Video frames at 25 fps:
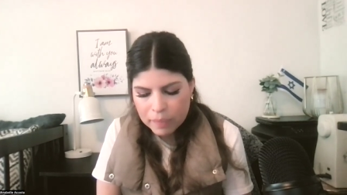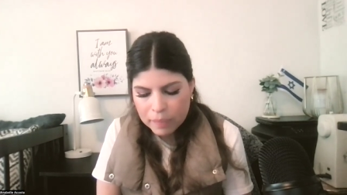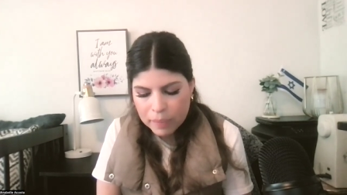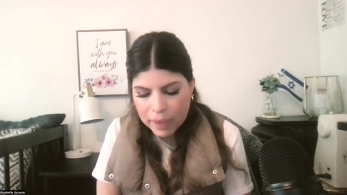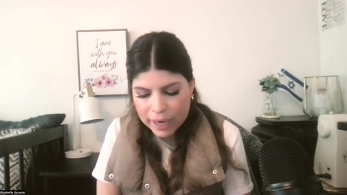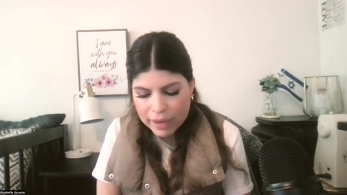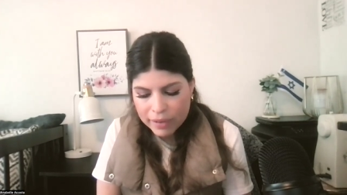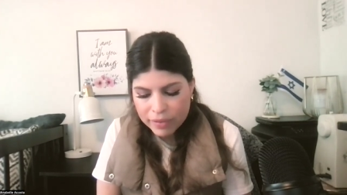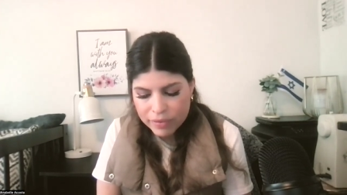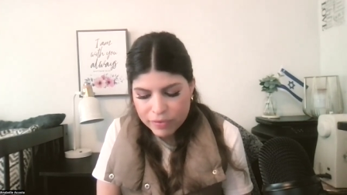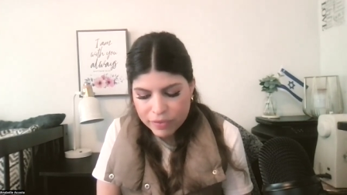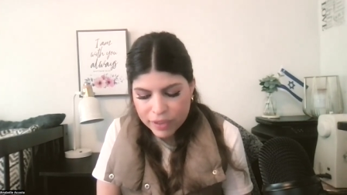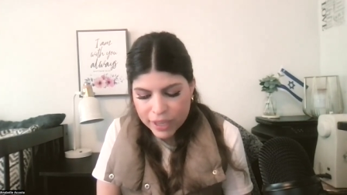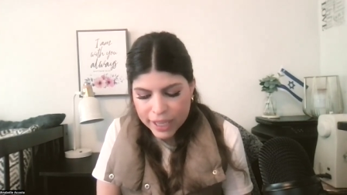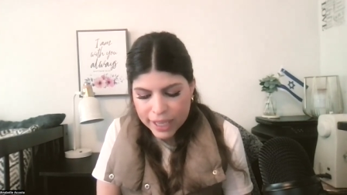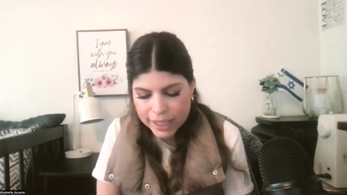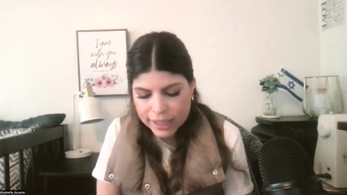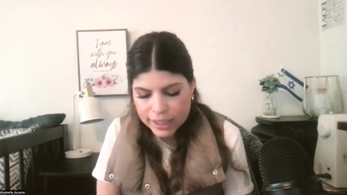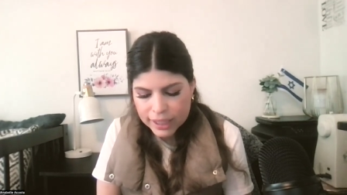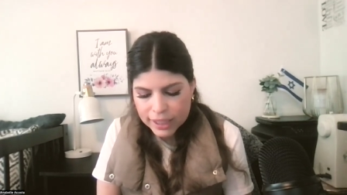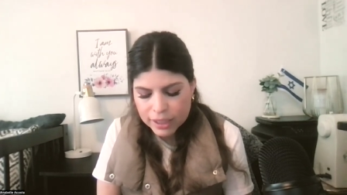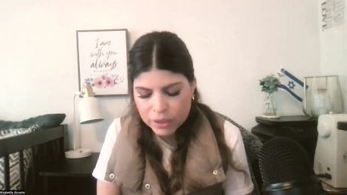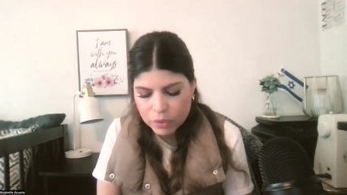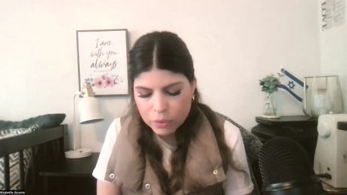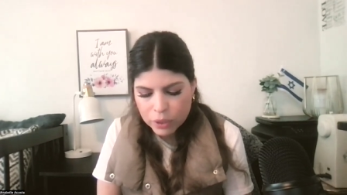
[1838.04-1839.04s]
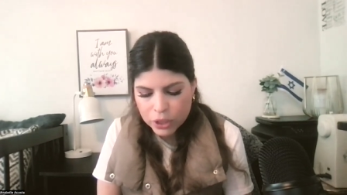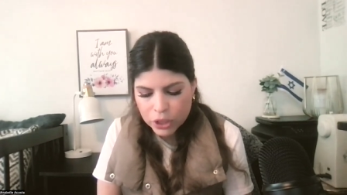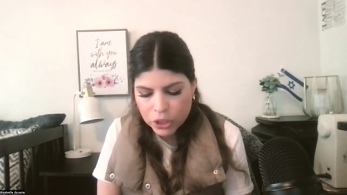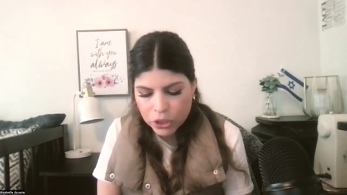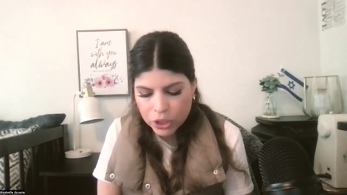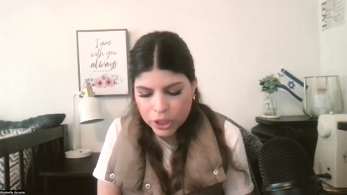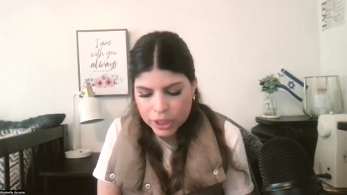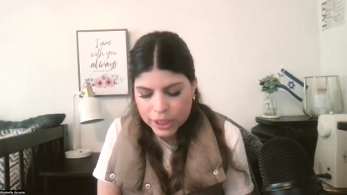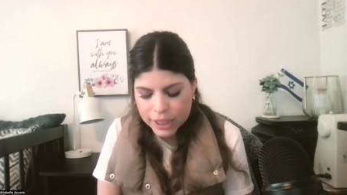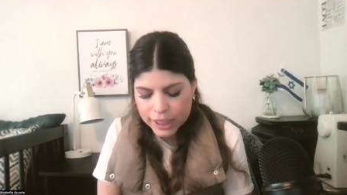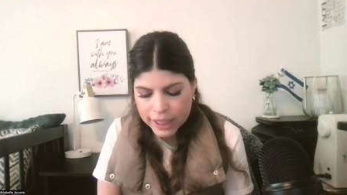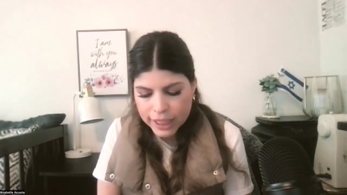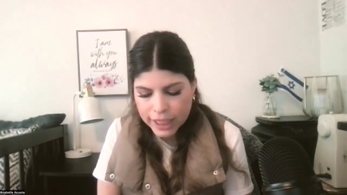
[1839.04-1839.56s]
my feet with
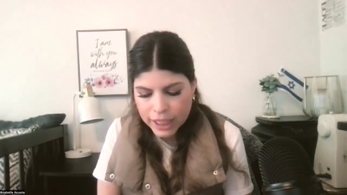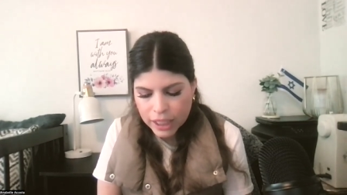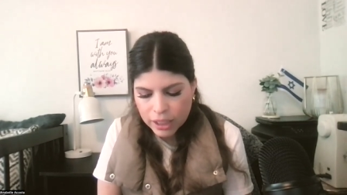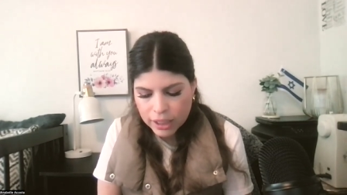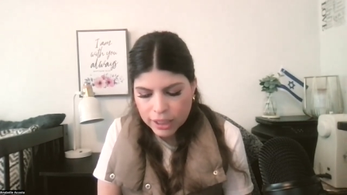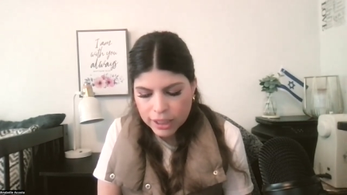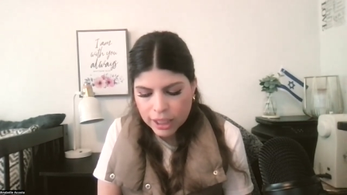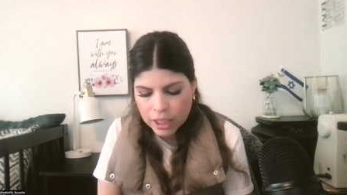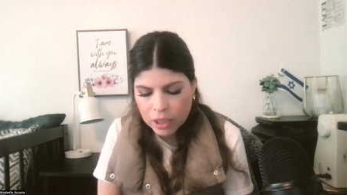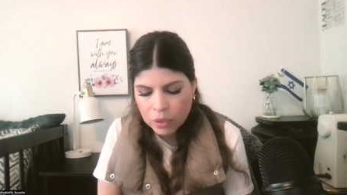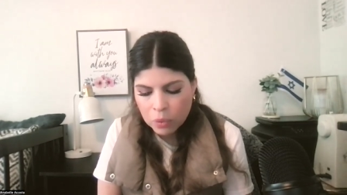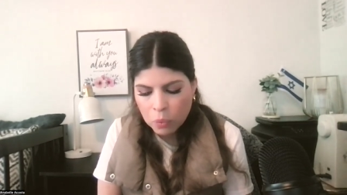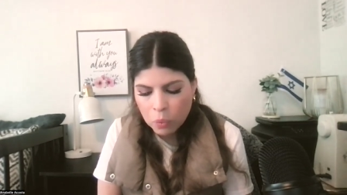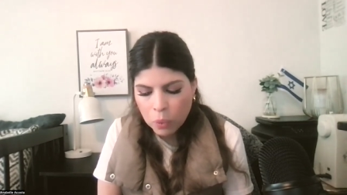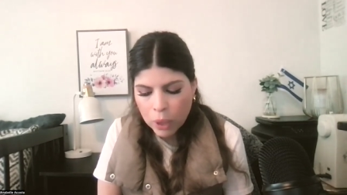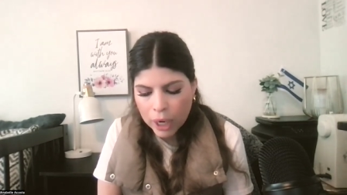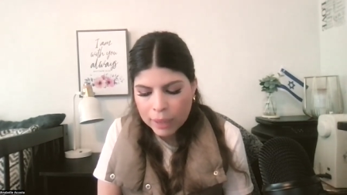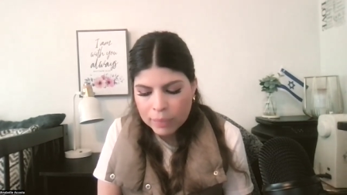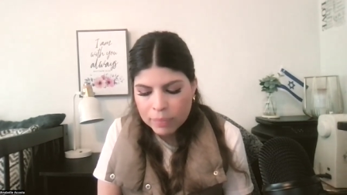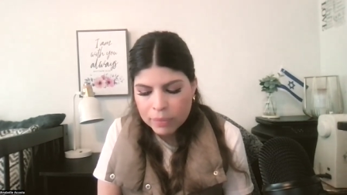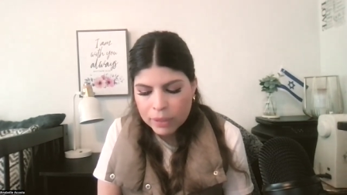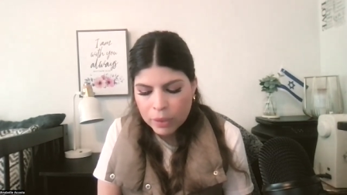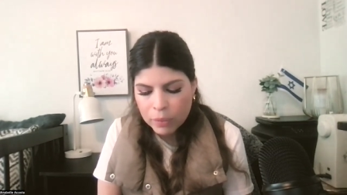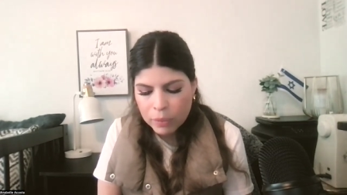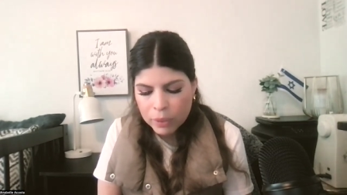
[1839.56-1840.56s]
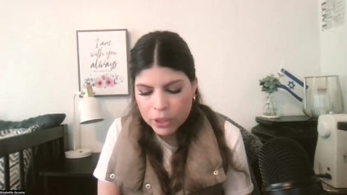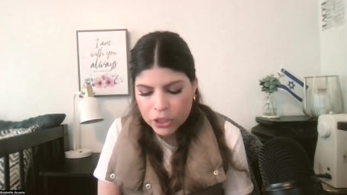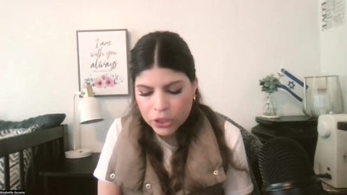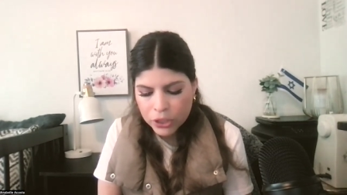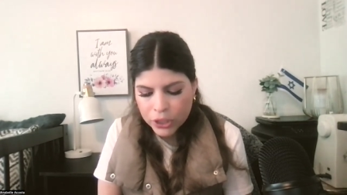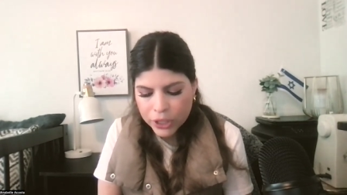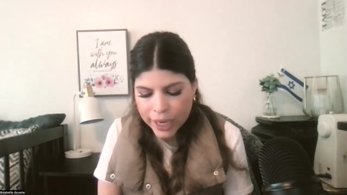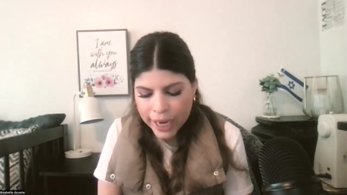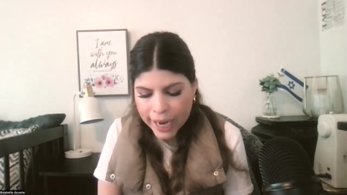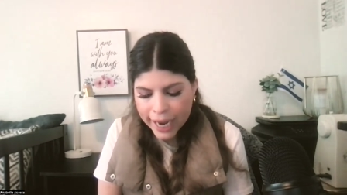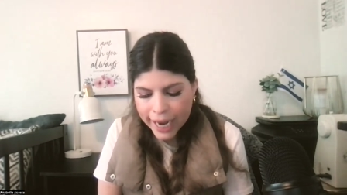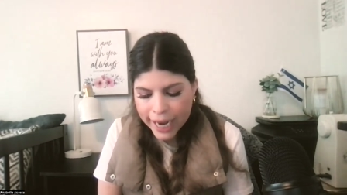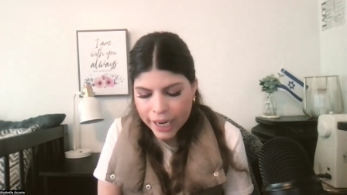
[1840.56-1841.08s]
her tears and wiped them with
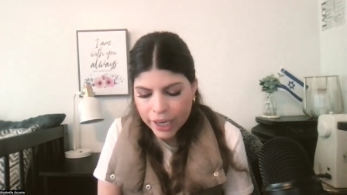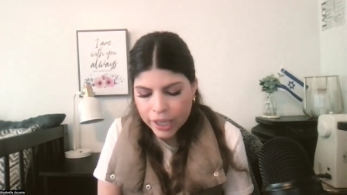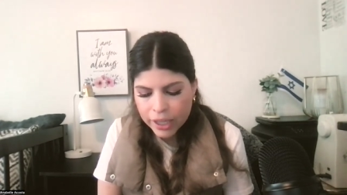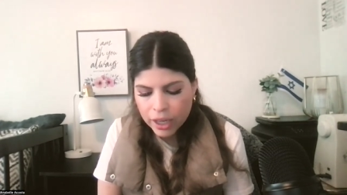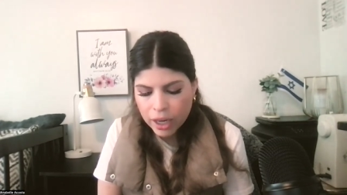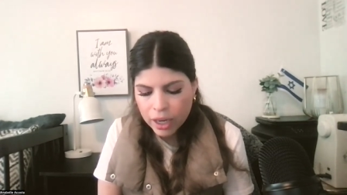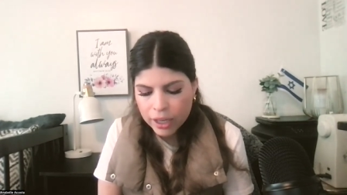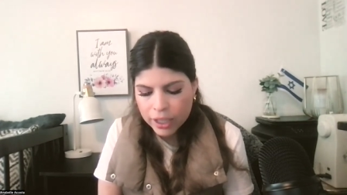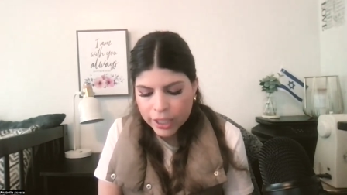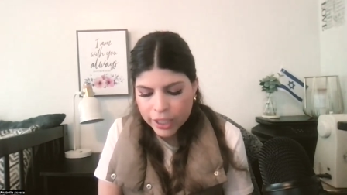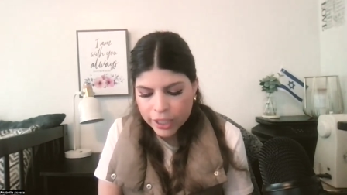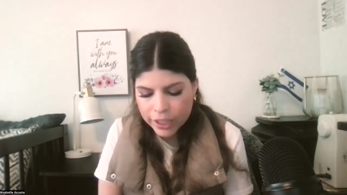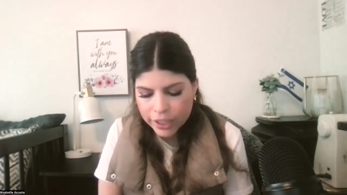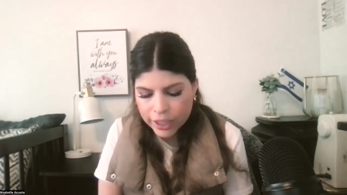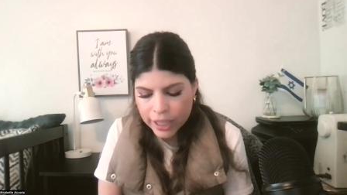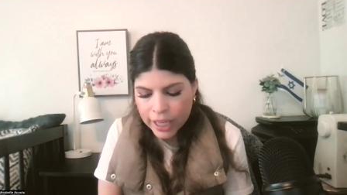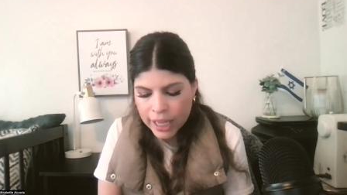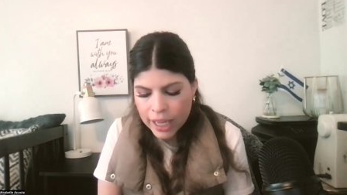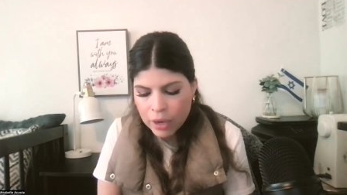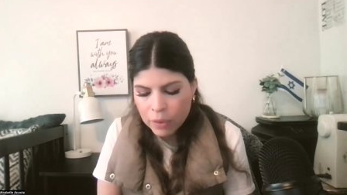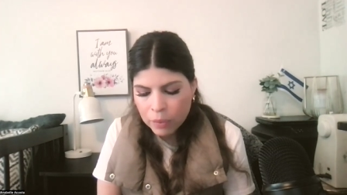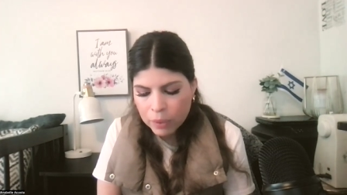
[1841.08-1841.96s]
her hair on her,